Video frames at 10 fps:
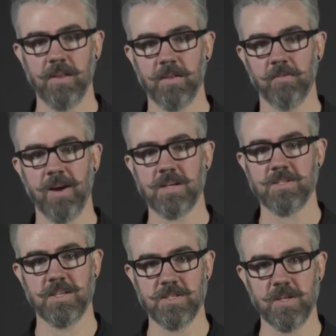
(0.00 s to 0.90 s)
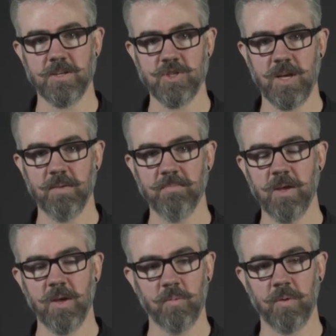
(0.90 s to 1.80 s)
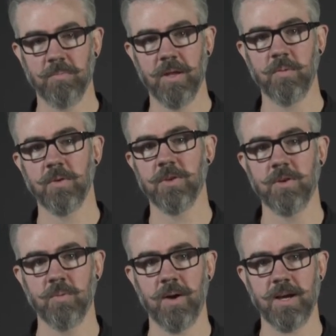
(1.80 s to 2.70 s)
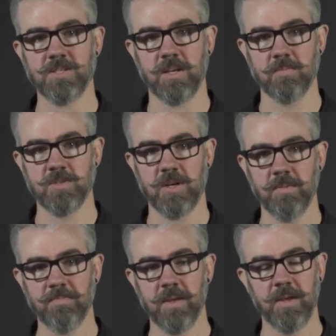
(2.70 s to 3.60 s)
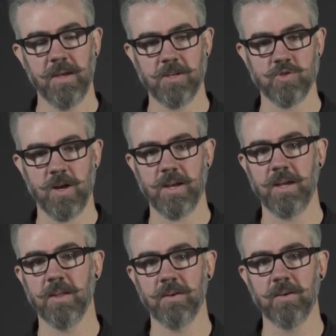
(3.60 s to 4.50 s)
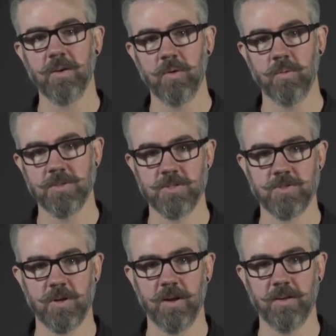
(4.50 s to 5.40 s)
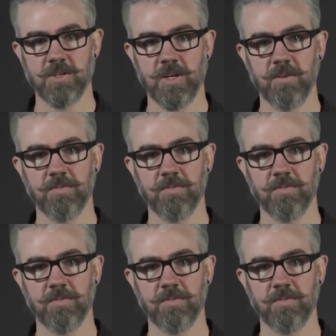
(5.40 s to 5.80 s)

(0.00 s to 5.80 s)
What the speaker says: The wax that is on the chain will blend with the new wax that comes on and dry together once it's dry on the chain